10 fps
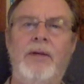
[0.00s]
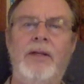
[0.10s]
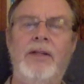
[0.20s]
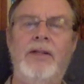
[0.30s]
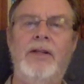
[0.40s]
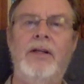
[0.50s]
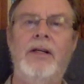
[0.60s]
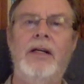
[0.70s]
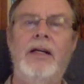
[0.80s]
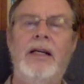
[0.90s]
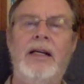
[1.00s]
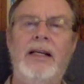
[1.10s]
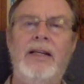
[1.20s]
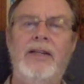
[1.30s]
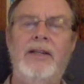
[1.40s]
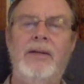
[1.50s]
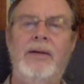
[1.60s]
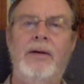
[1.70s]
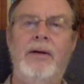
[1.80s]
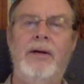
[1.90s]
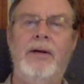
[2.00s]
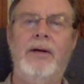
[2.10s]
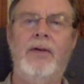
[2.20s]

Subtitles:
It is a